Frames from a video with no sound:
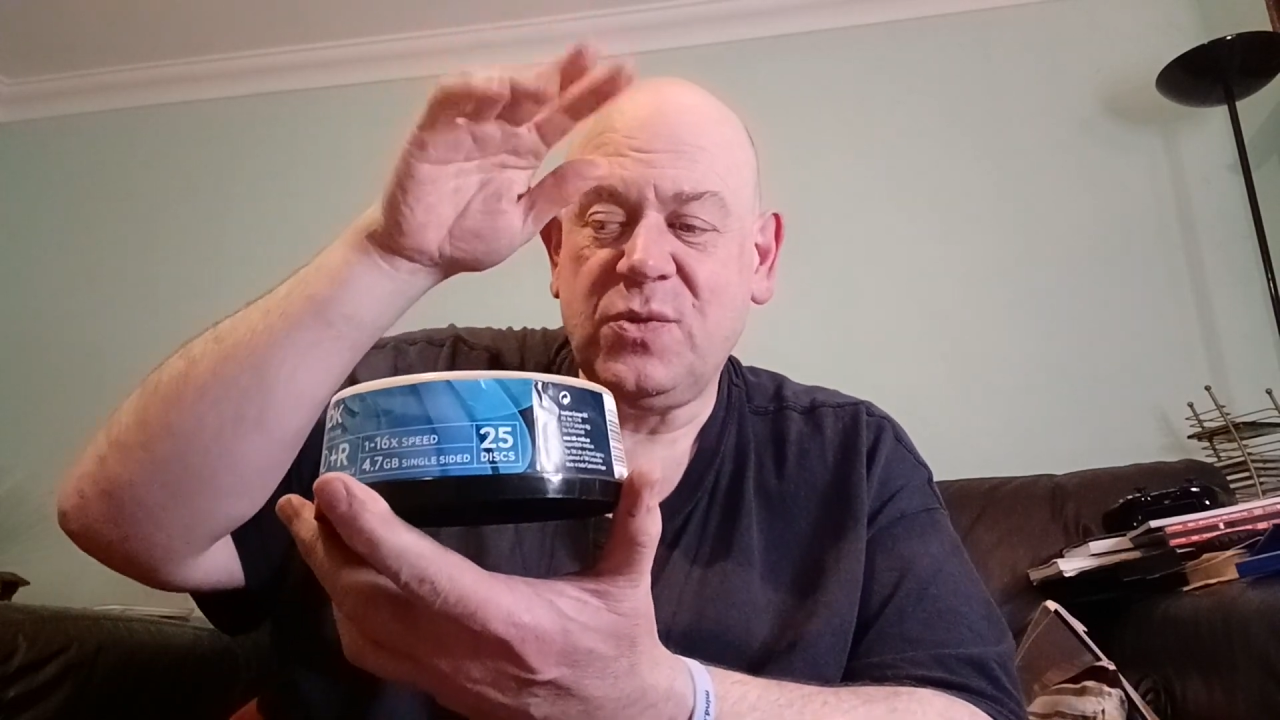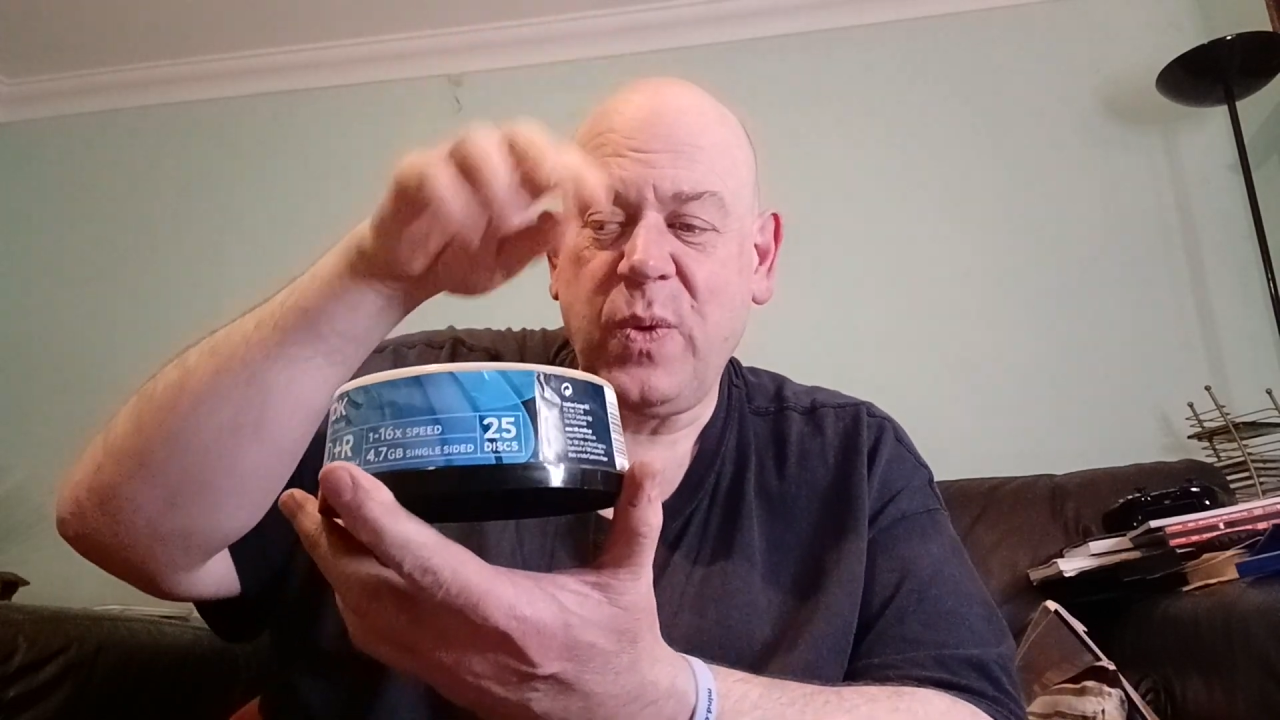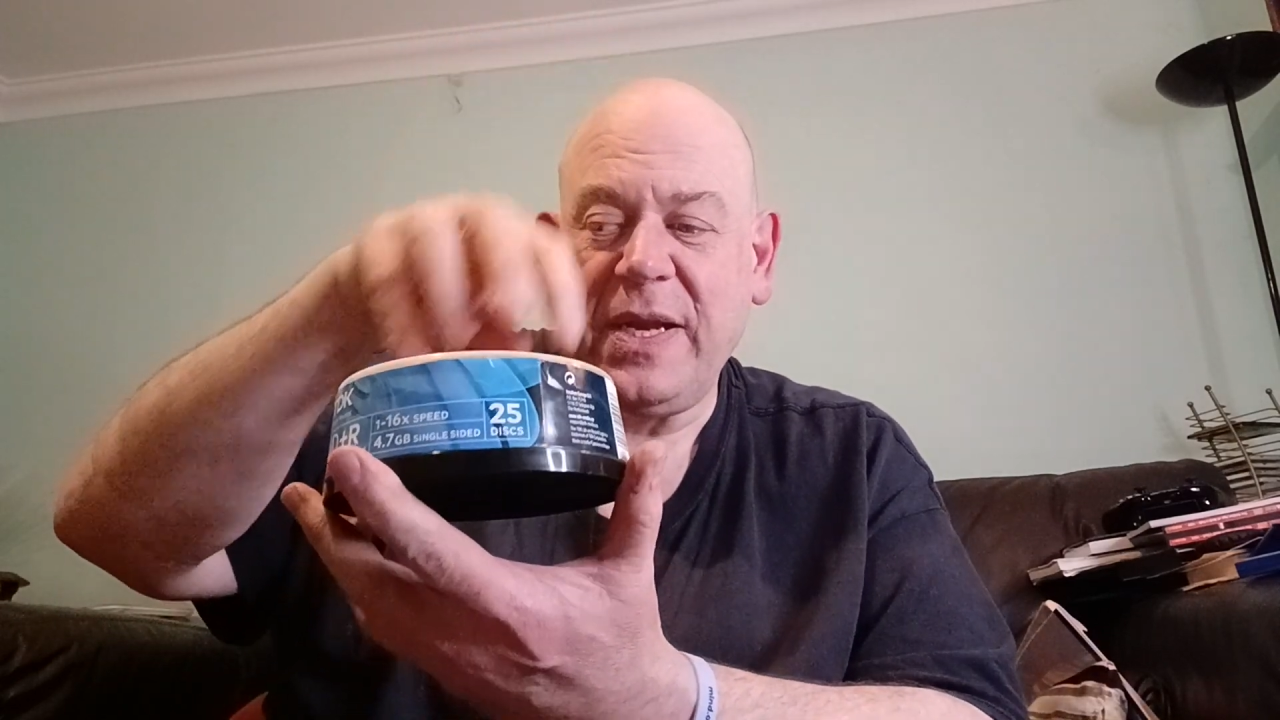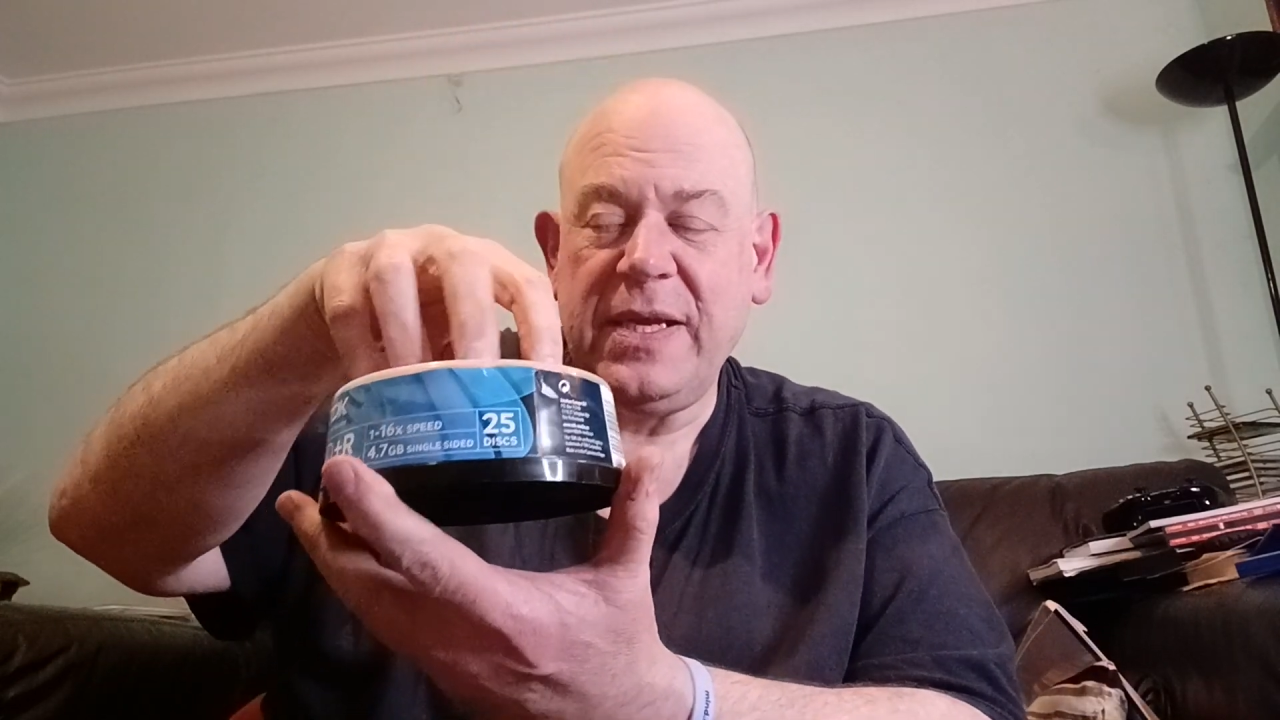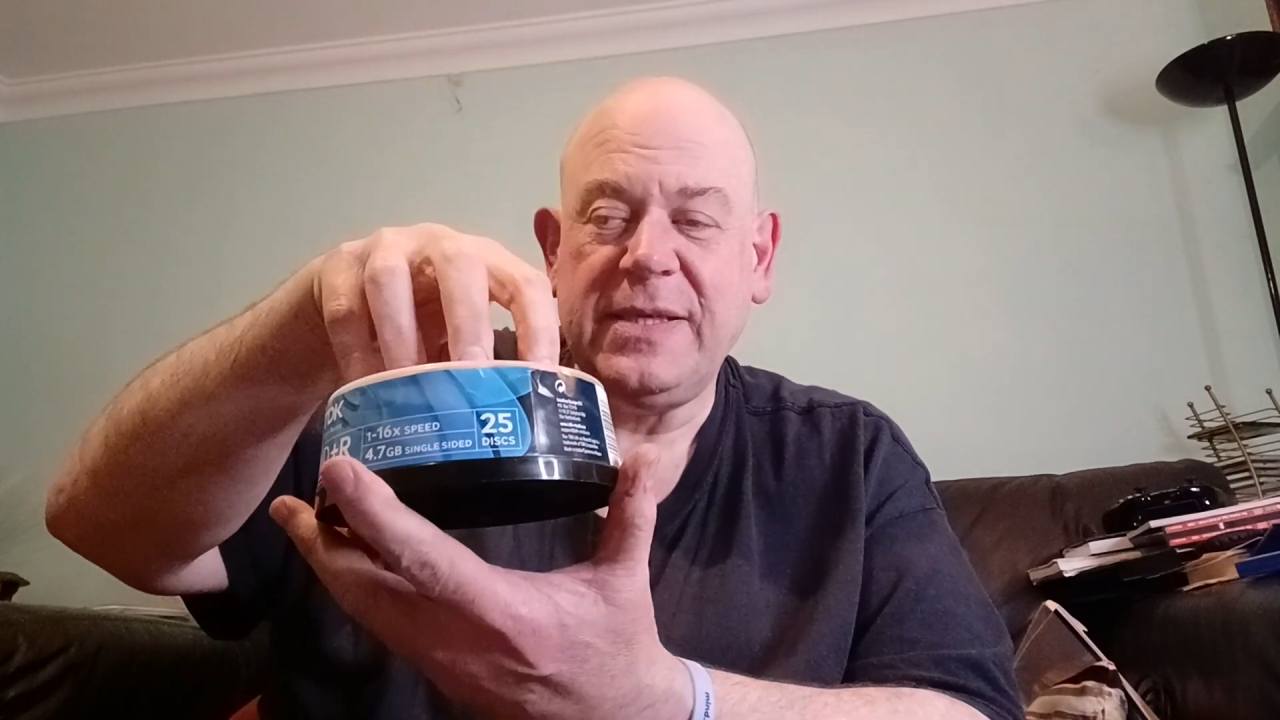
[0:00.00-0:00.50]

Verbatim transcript: 20